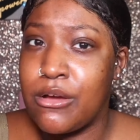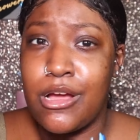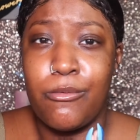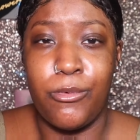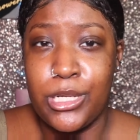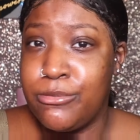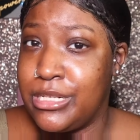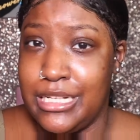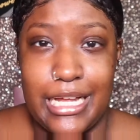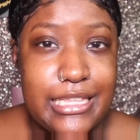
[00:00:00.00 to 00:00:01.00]
Y'all really
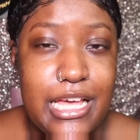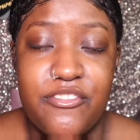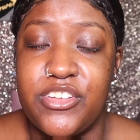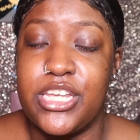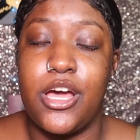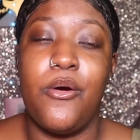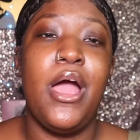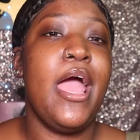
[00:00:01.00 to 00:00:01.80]
liked that video,